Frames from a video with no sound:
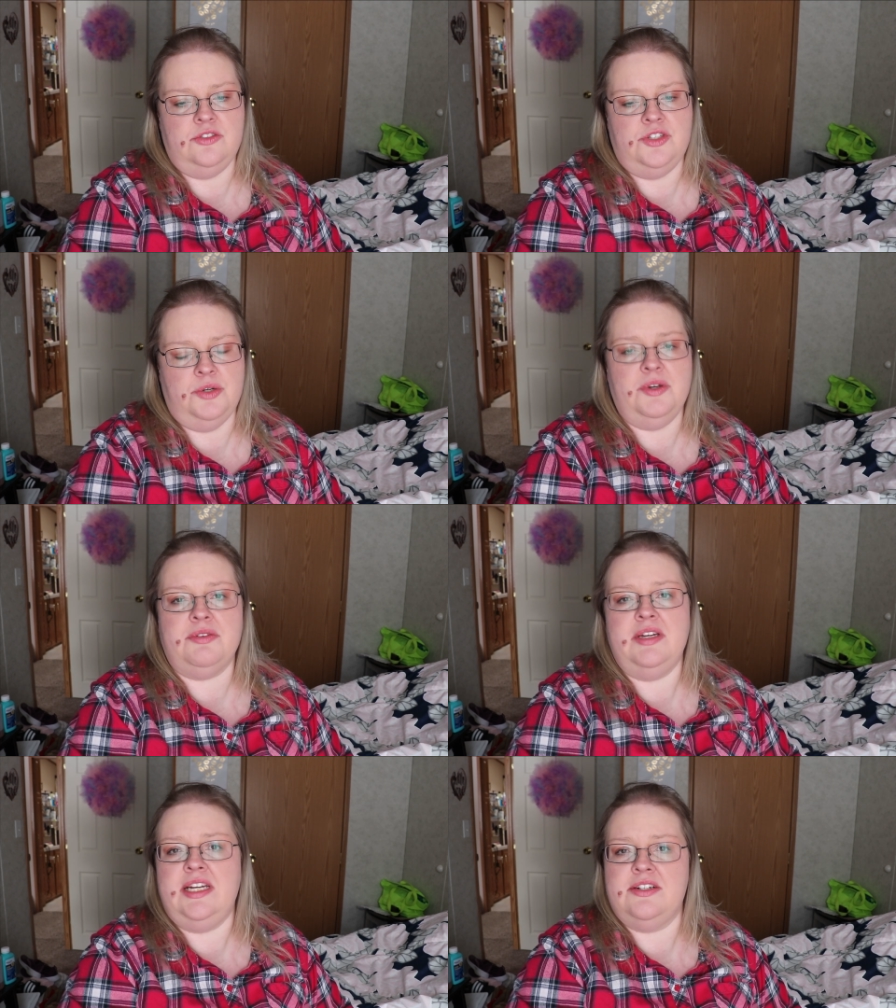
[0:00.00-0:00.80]
two or
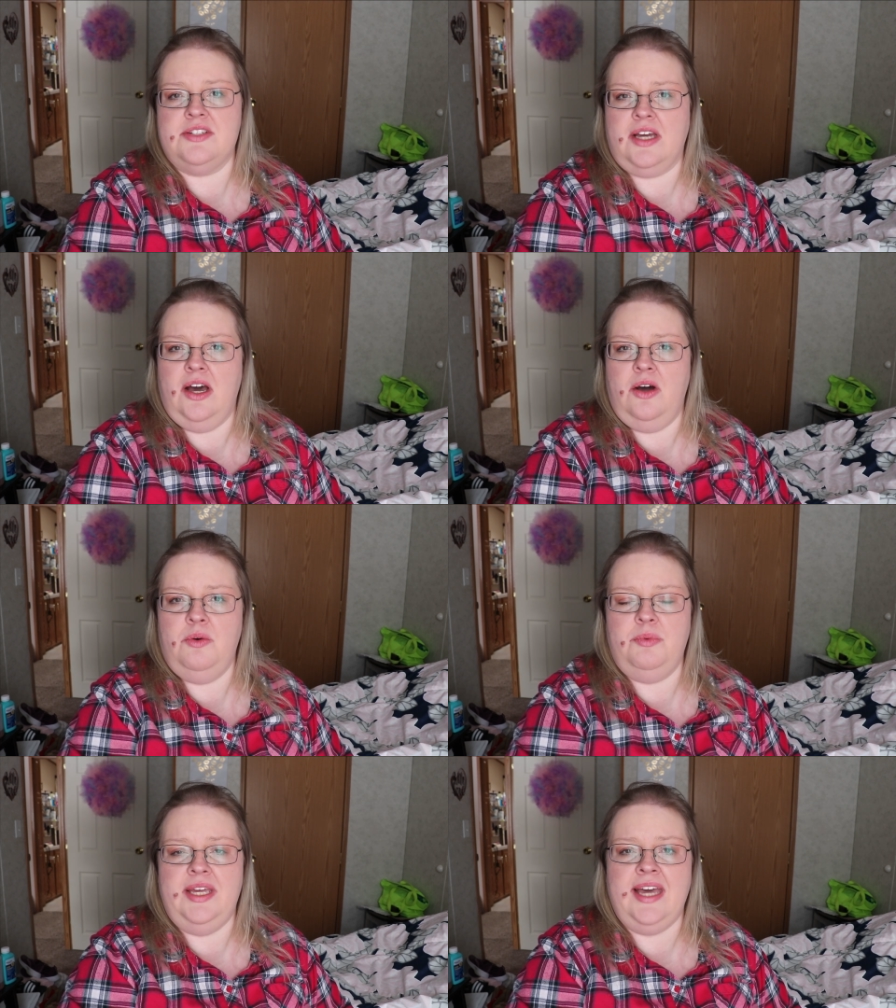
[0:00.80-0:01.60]
three years ago,
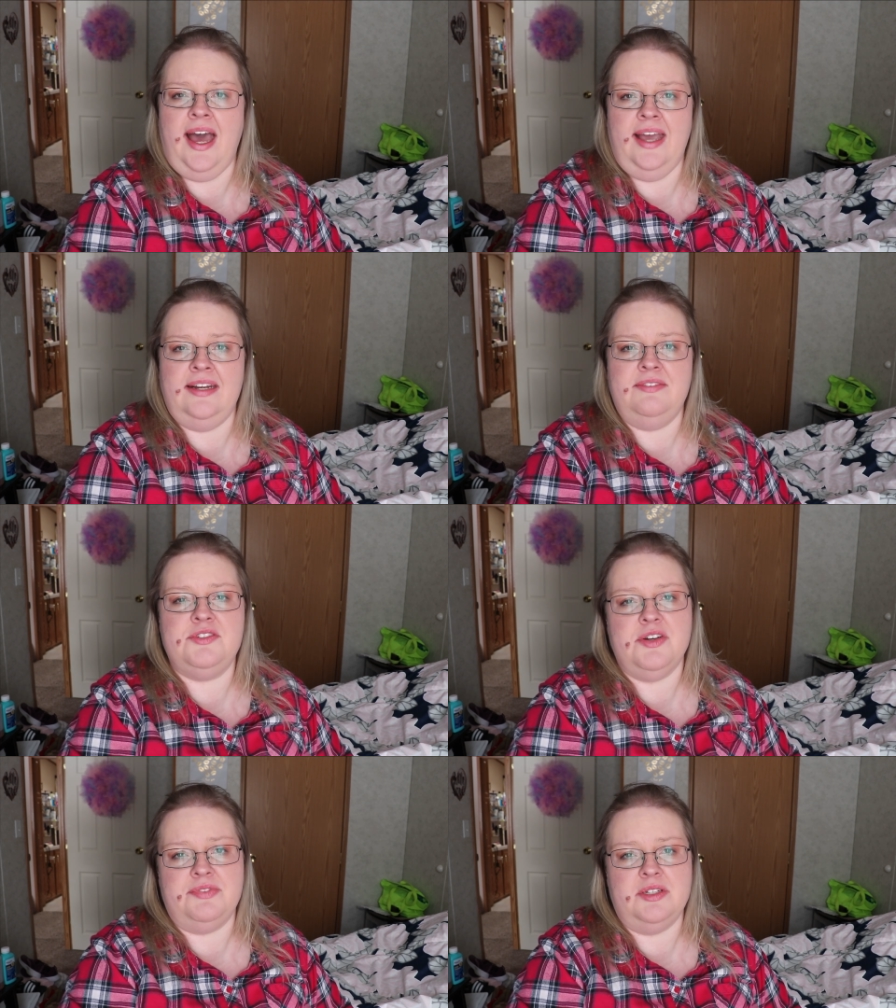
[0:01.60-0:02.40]
we kind of
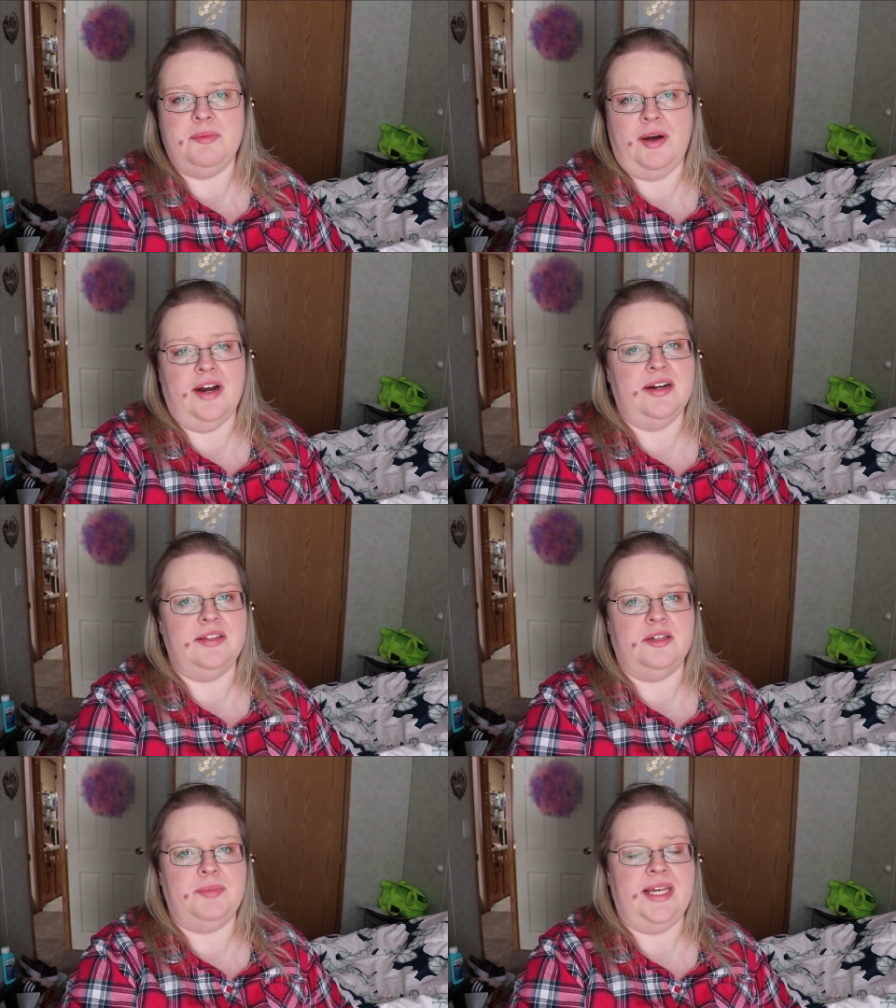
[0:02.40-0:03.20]
drifted apart a
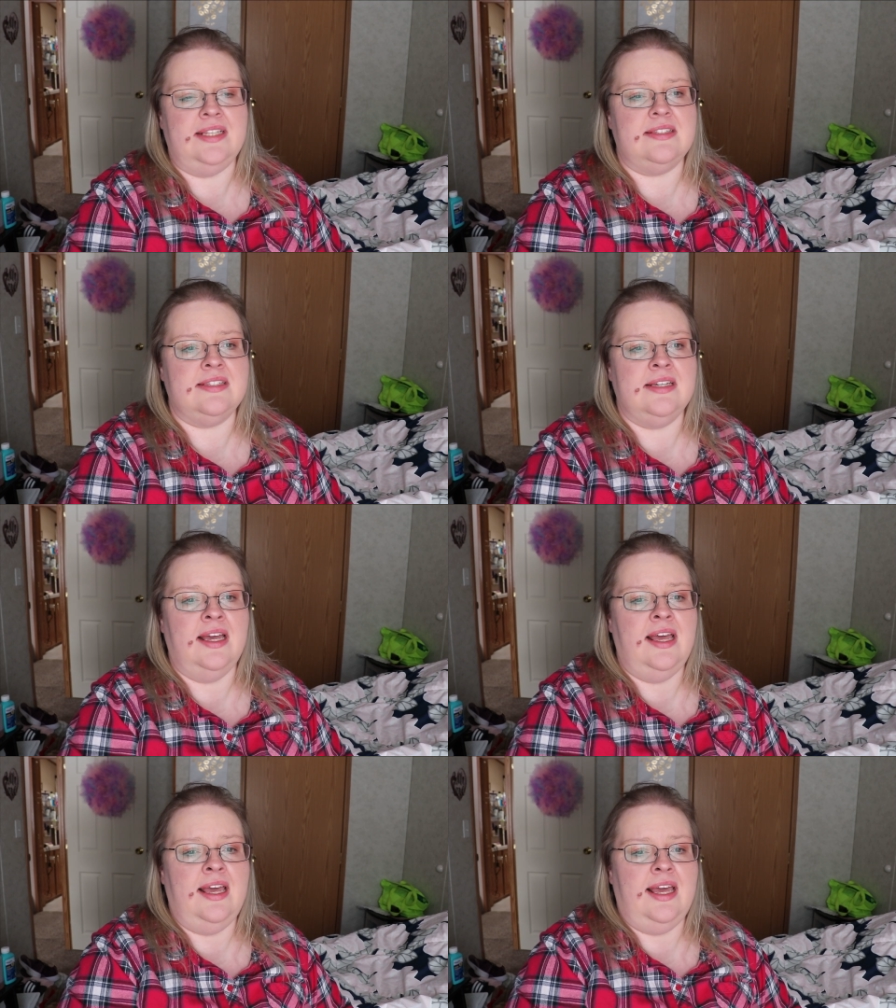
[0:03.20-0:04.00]
little bit
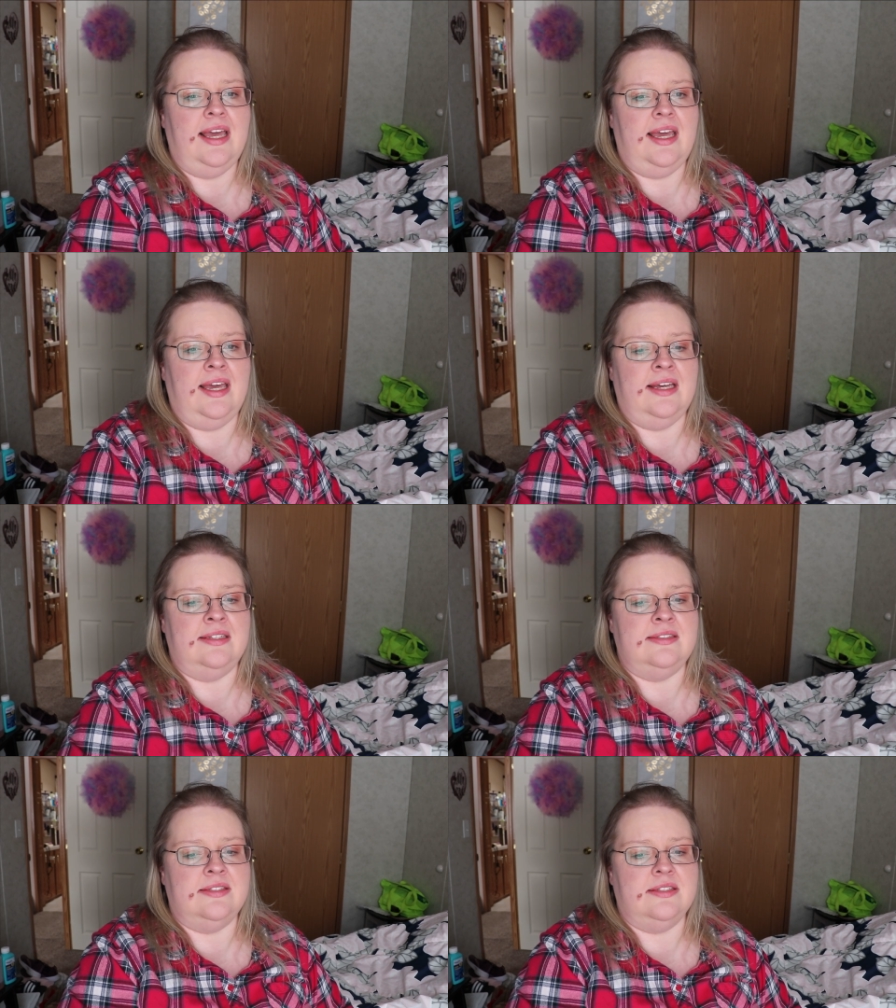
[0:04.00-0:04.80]

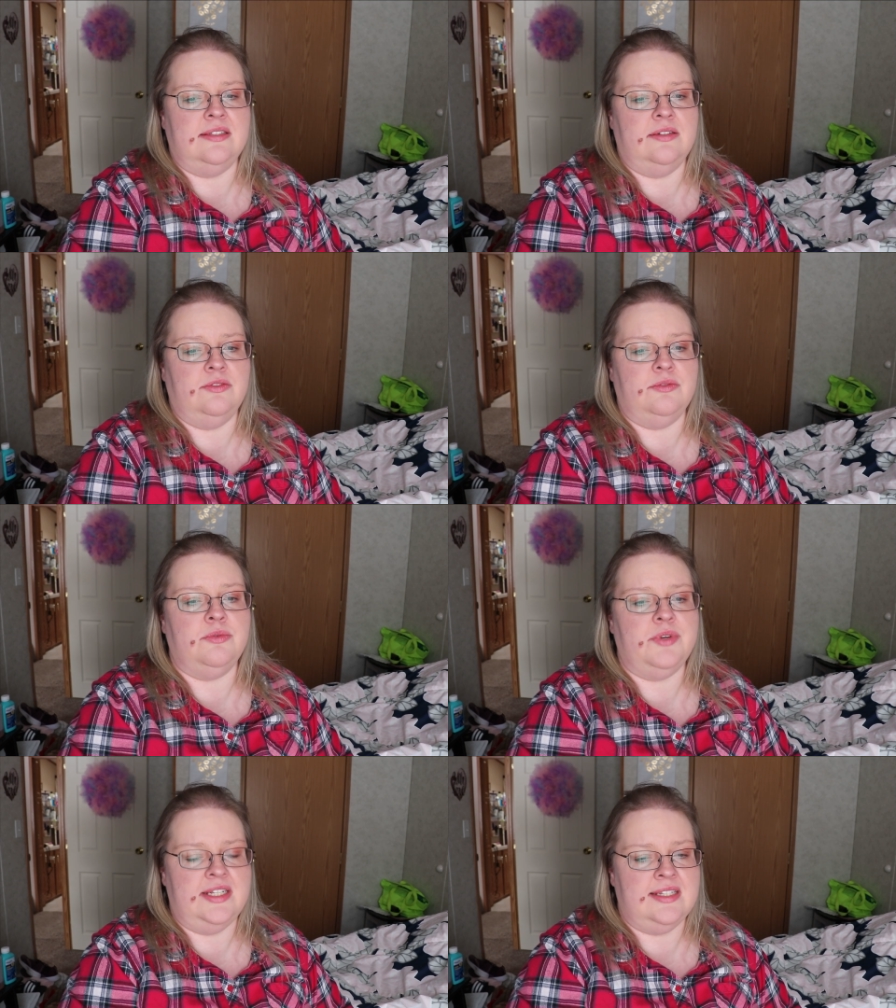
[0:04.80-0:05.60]
and
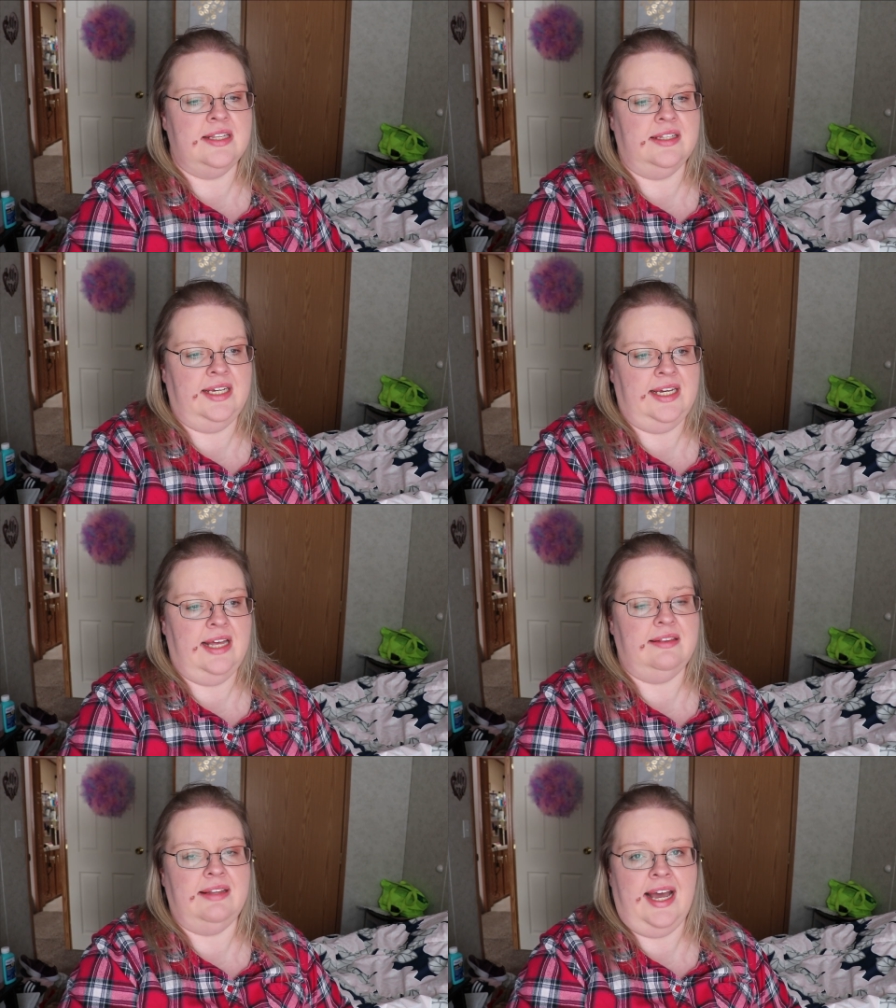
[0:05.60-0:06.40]
recently
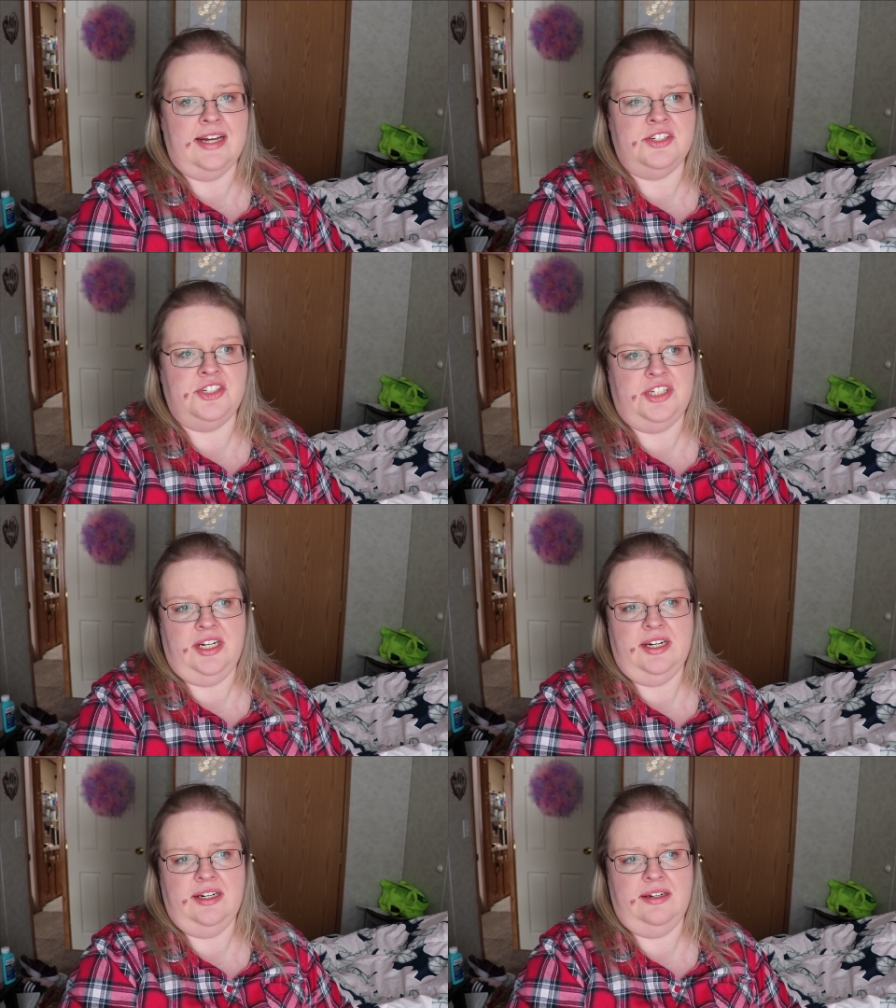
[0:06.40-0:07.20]
last
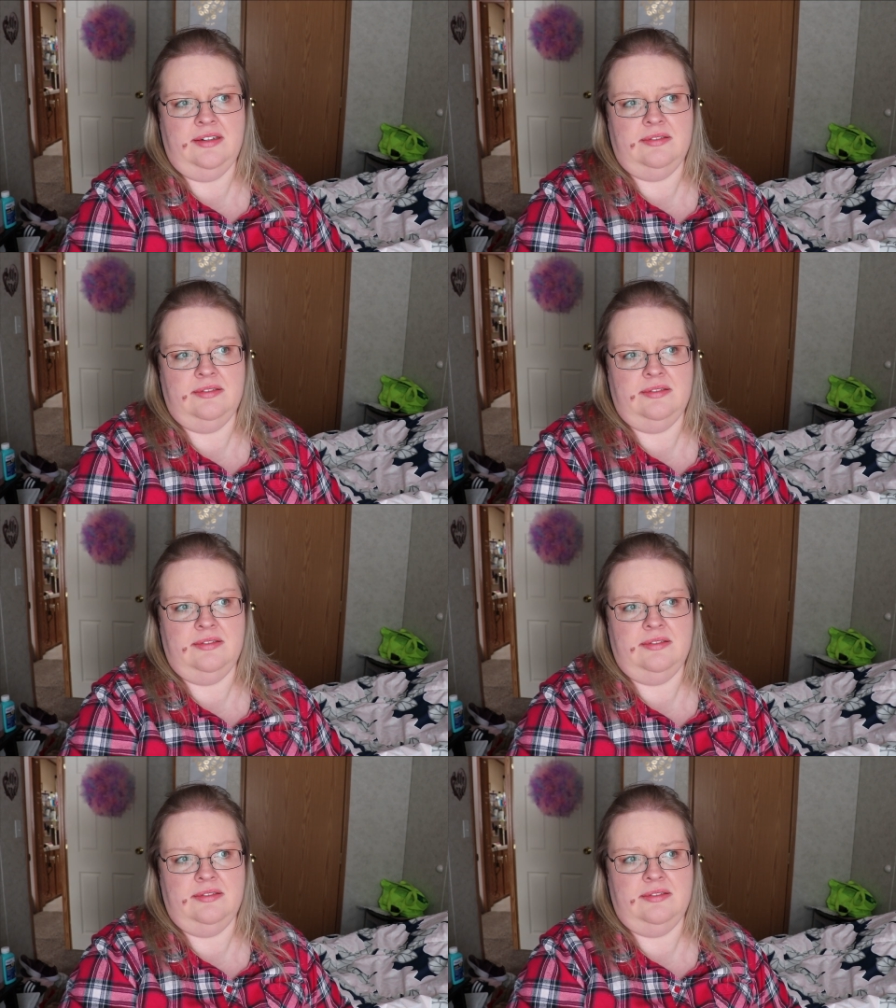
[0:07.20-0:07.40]
year,